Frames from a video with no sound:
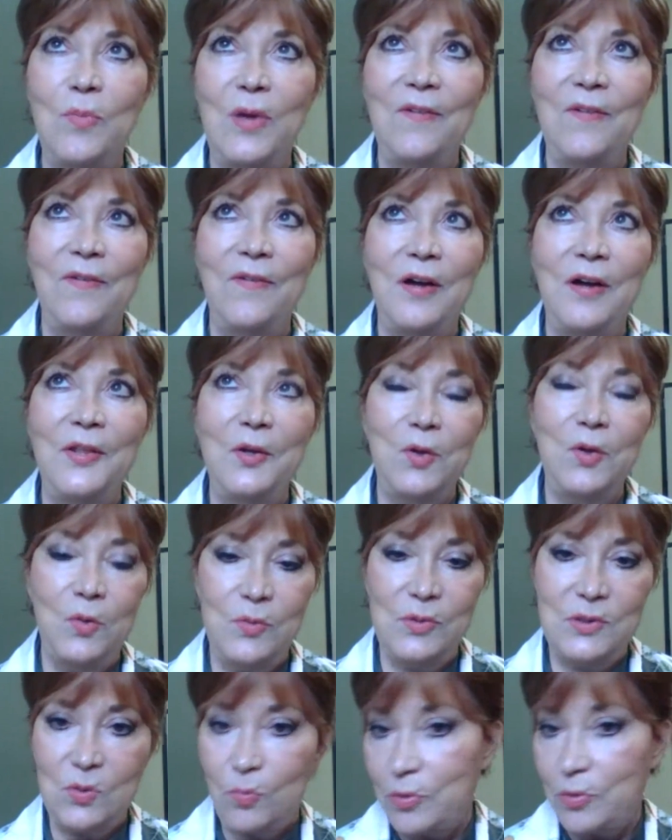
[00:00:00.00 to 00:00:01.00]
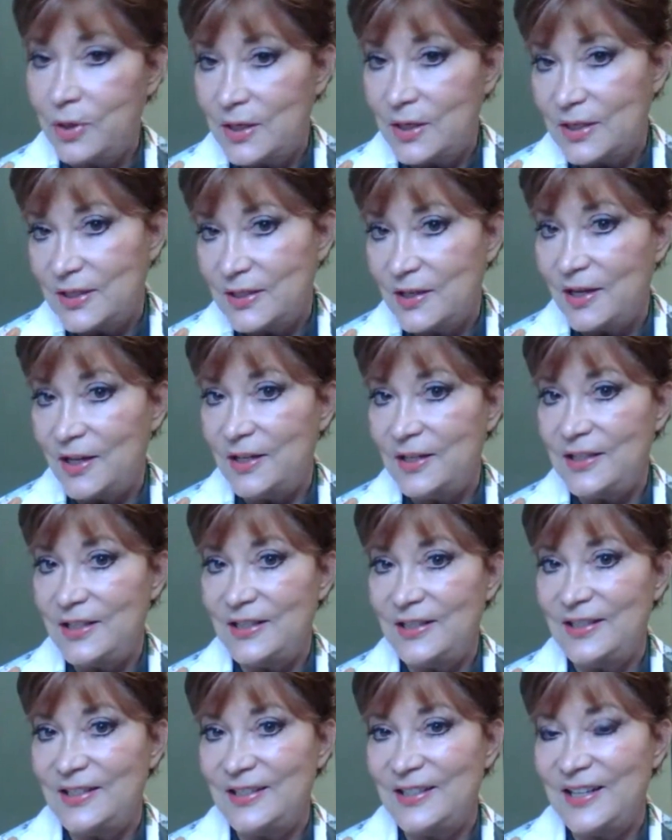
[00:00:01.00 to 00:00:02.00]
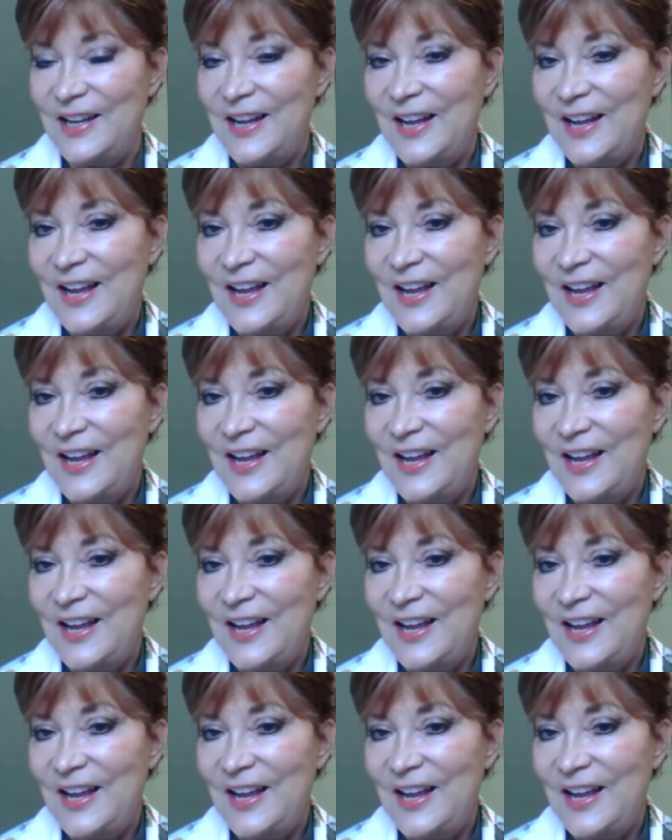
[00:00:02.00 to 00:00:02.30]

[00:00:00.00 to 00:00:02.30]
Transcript: my father, who was a brilliant scientist,